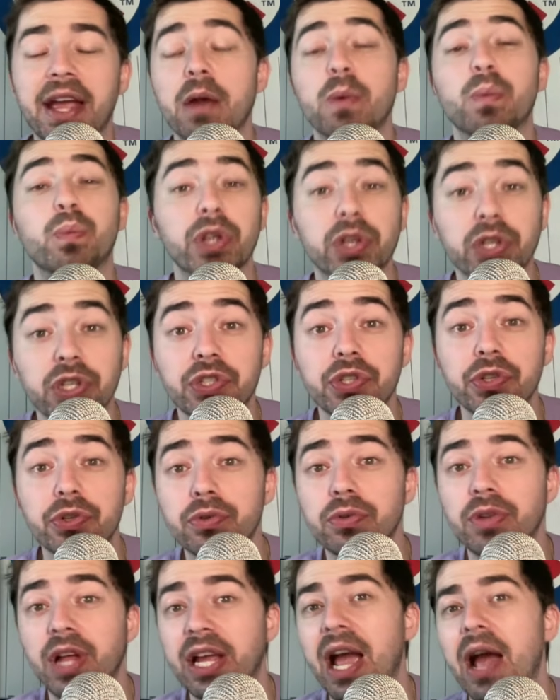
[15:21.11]
I really do.
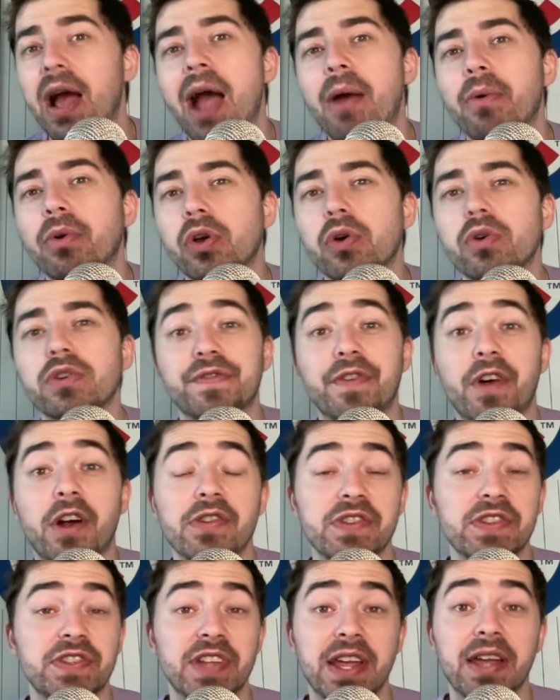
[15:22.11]
Like I, I, would go as far as
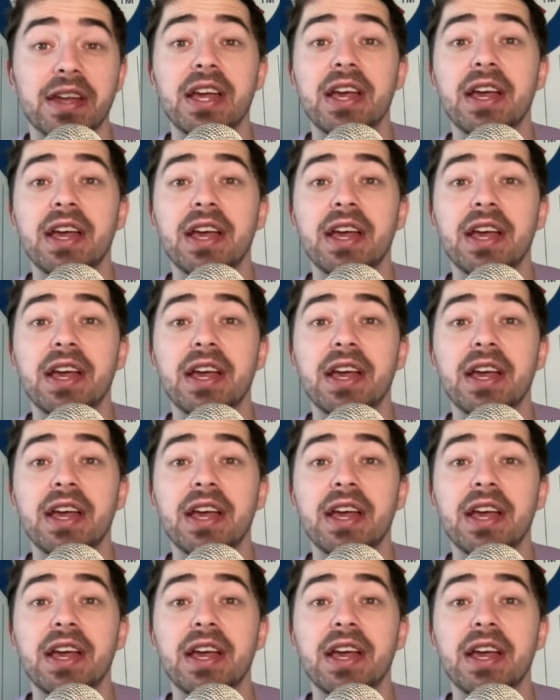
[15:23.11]
to say